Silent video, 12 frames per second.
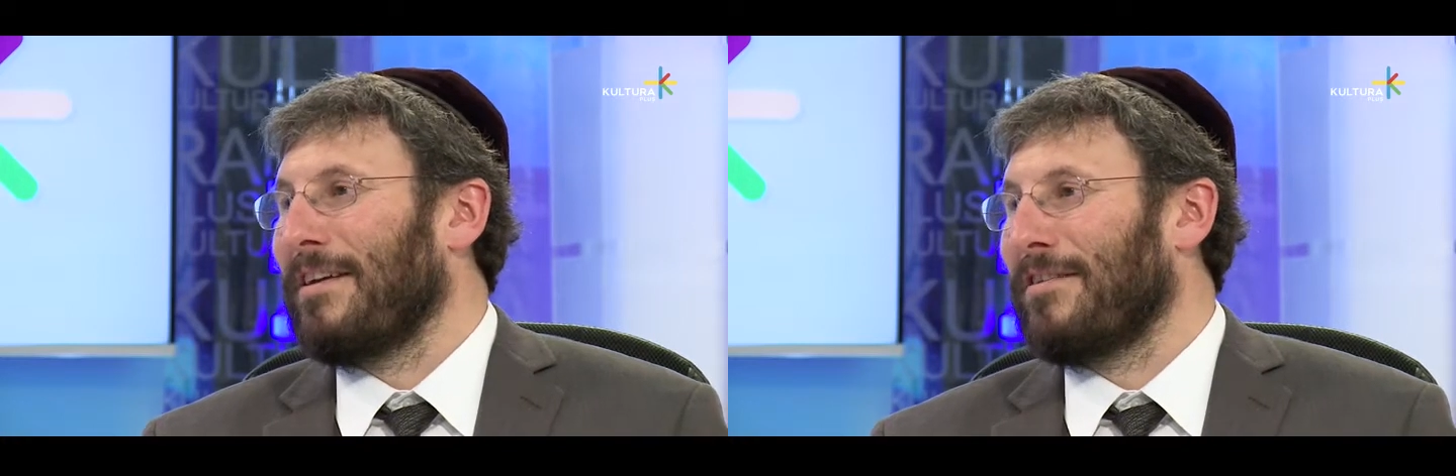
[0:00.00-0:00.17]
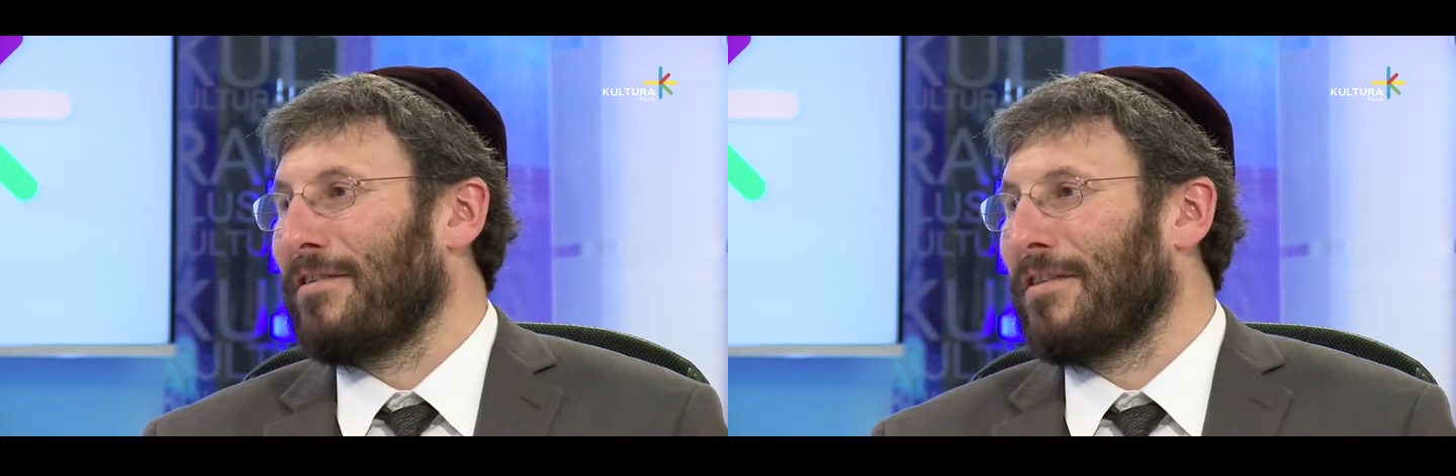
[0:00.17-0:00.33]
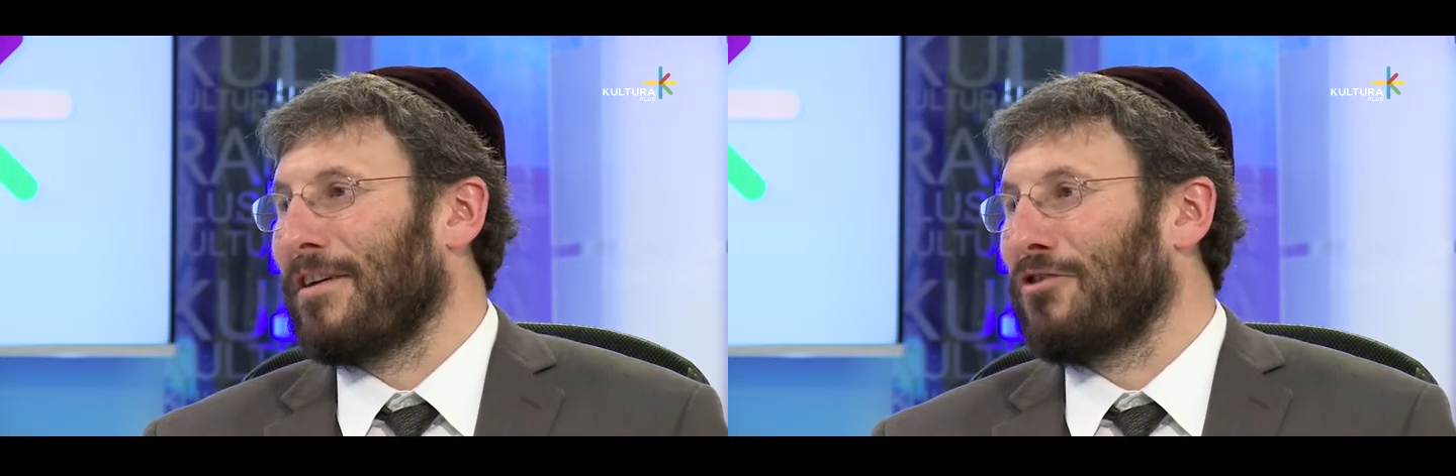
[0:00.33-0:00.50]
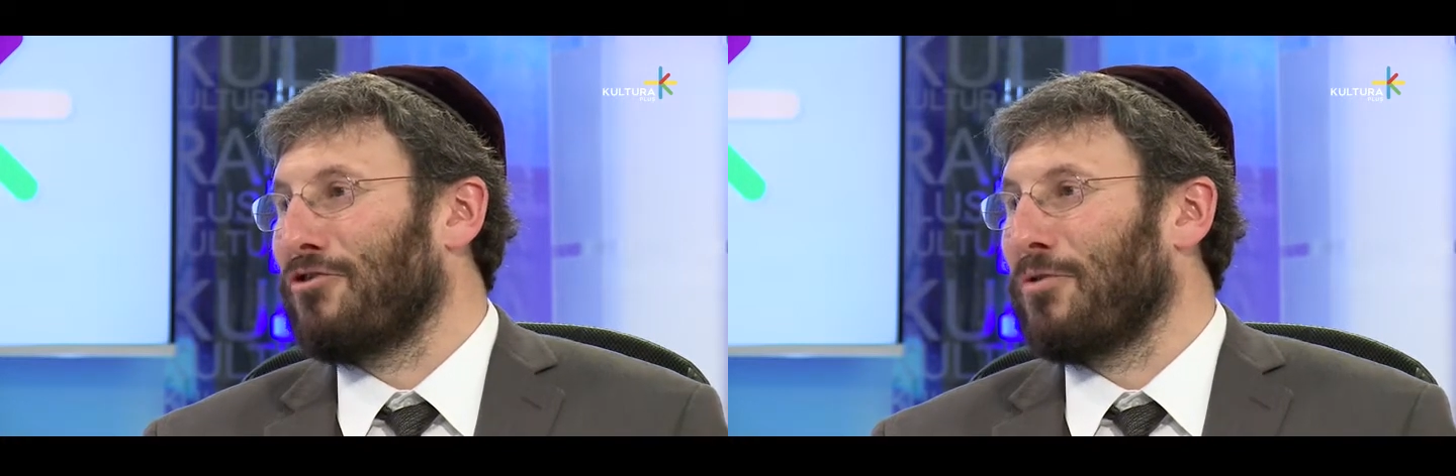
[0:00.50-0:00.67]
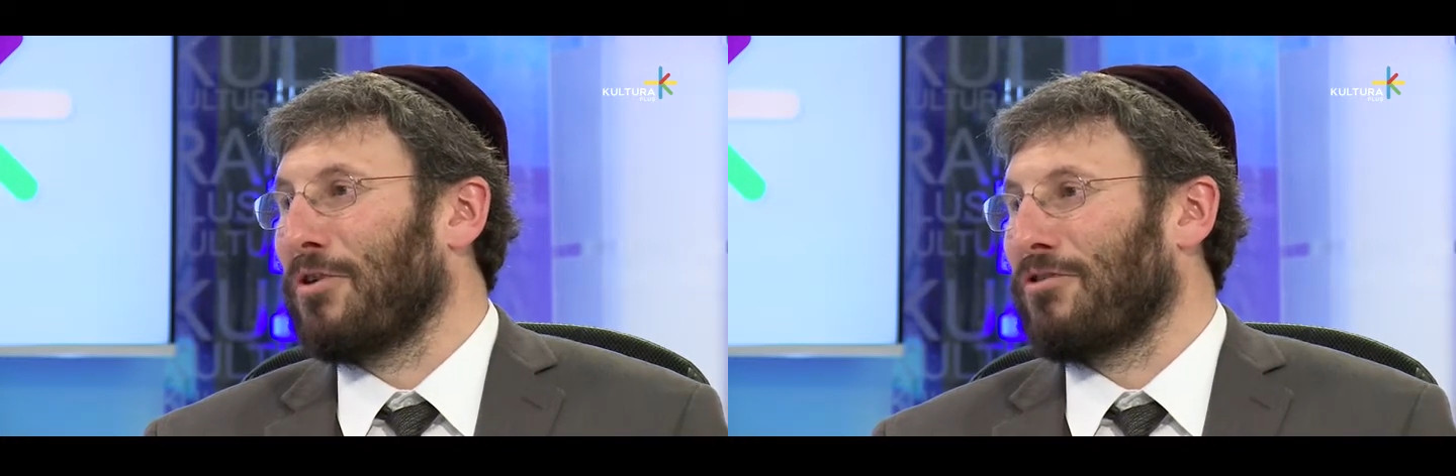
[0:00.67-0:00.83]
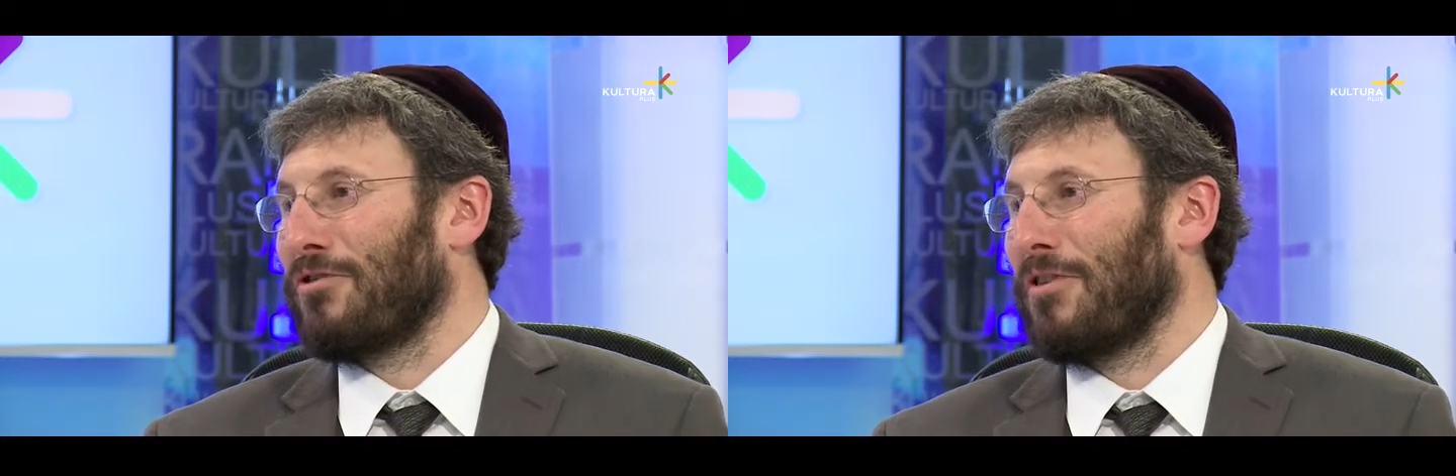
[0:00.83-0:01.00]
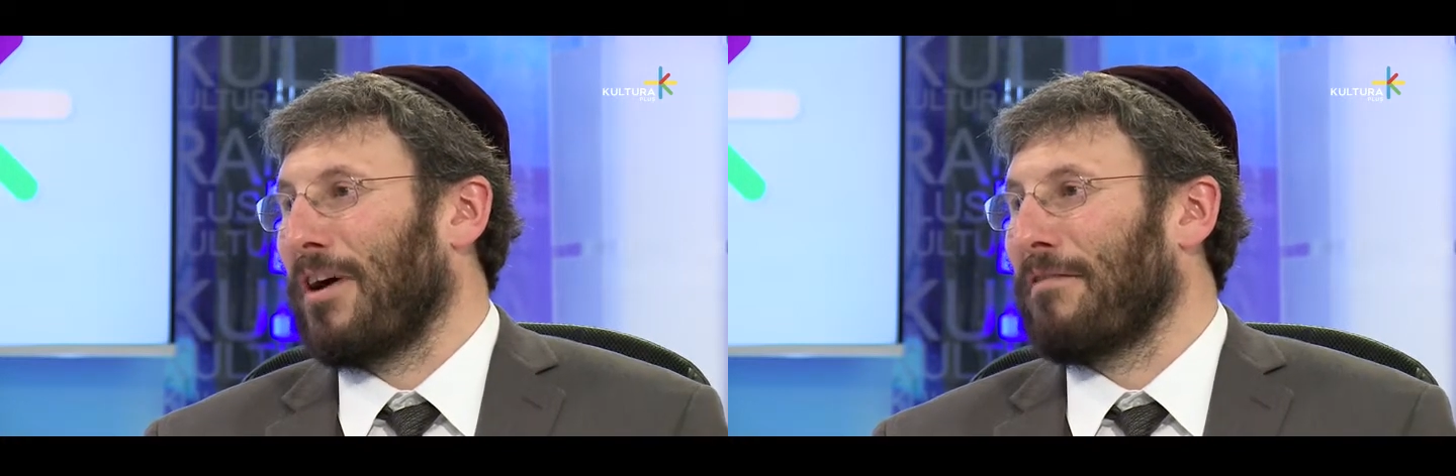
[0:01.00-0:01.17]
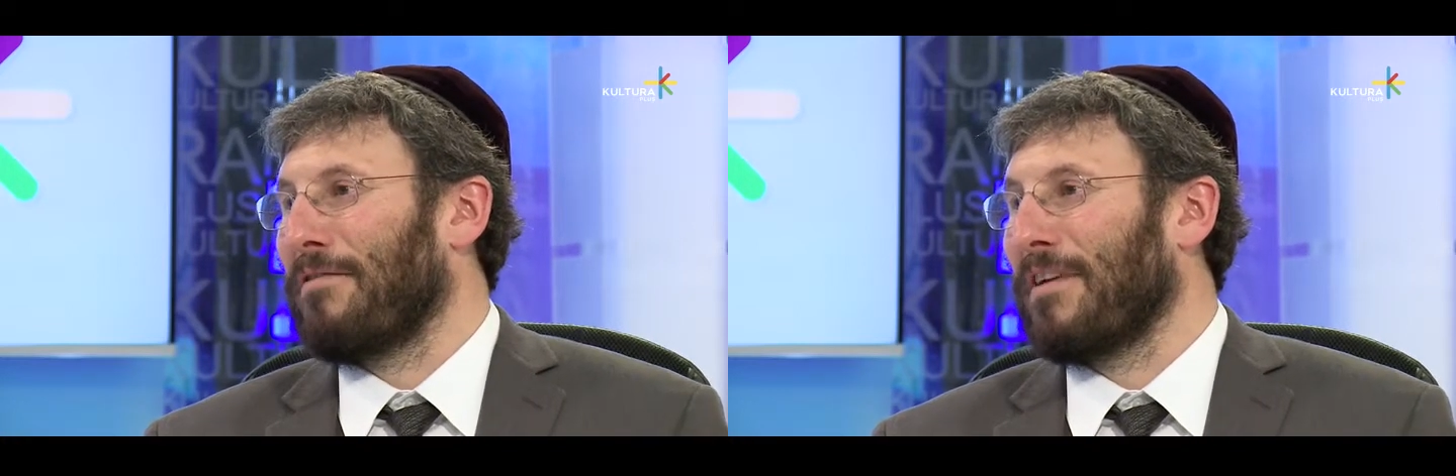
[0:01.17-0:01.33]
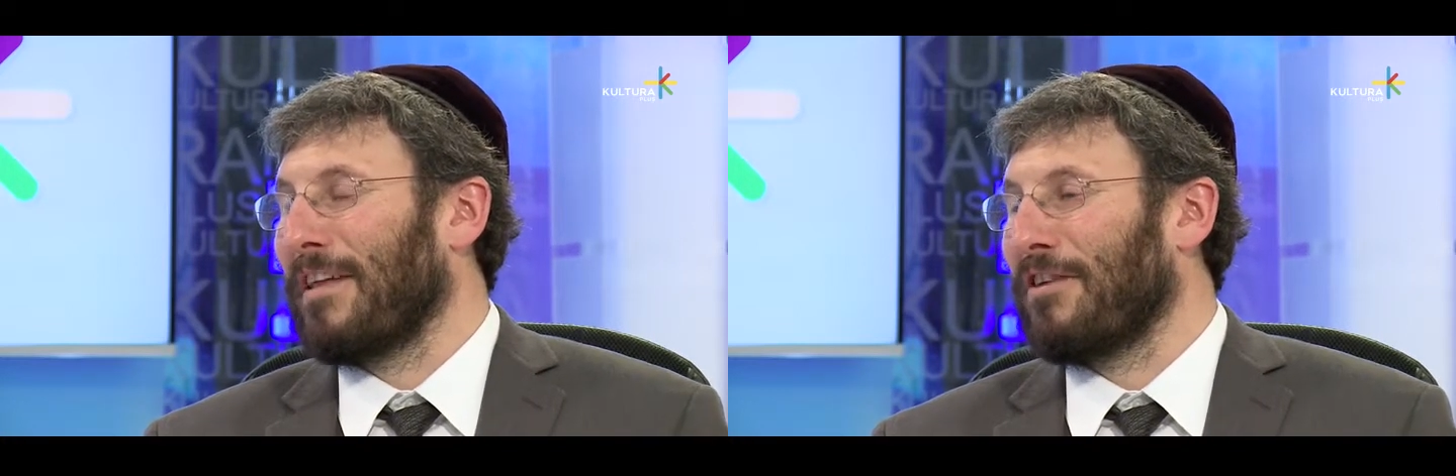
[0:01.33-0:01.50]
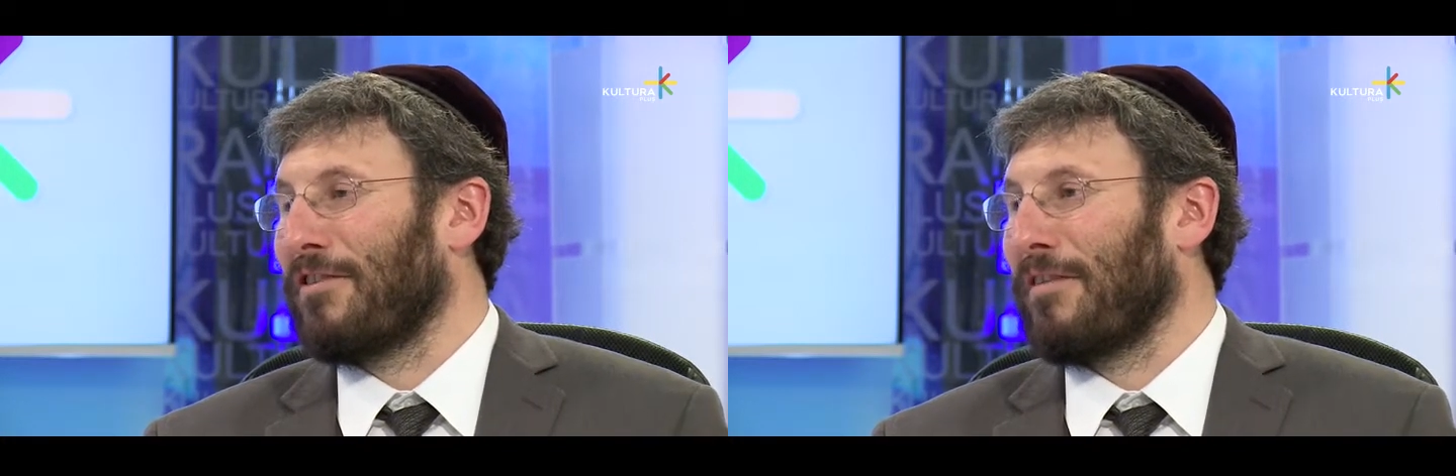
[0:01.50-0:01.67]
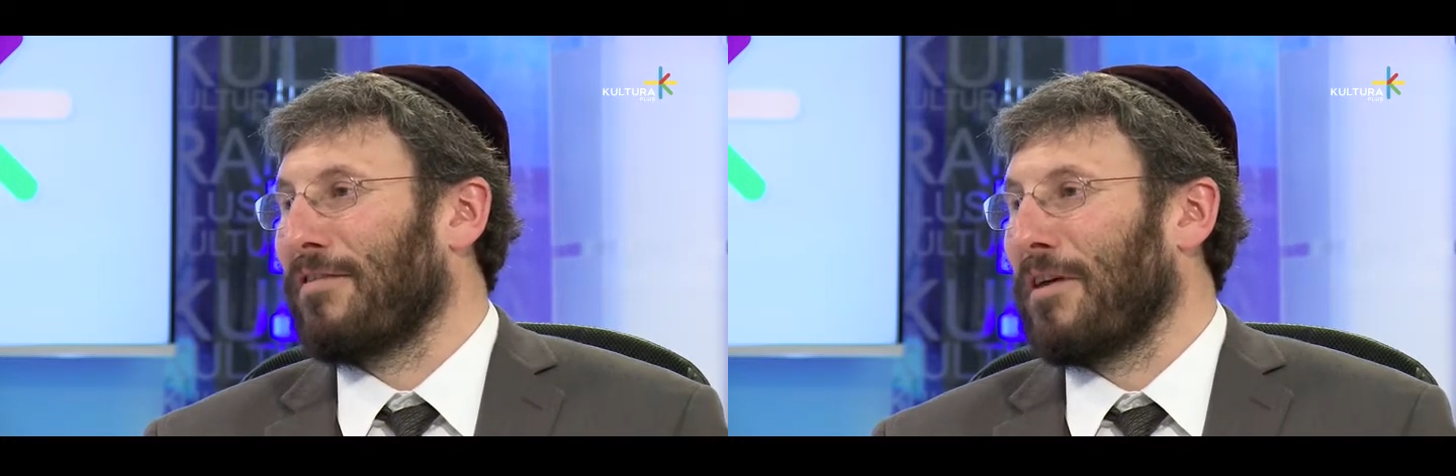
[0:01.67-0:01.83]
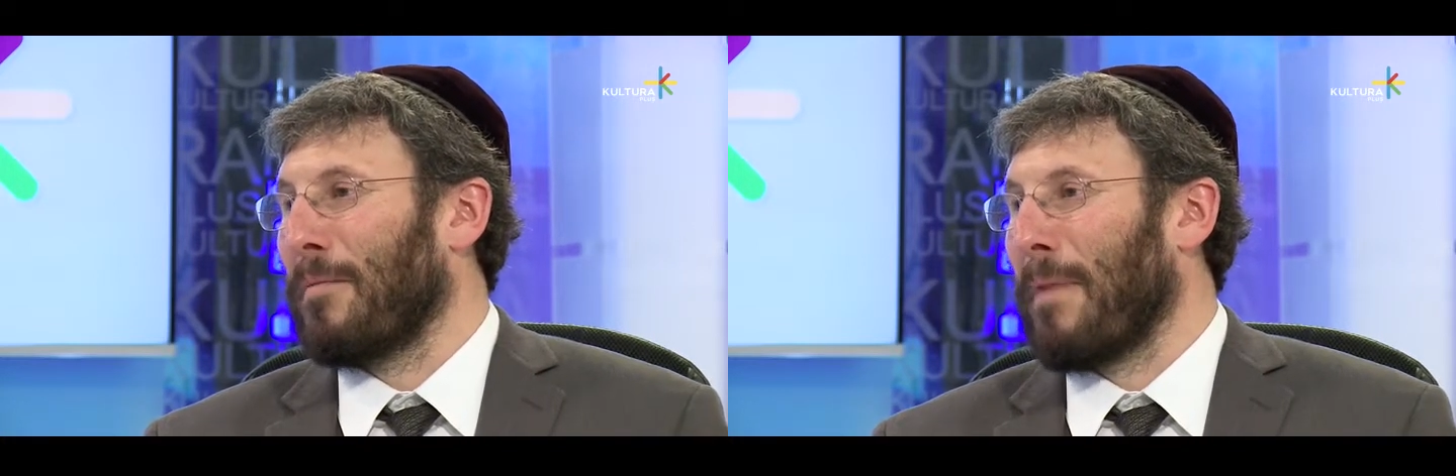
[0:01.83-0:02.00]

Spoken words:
to the Jewish village of the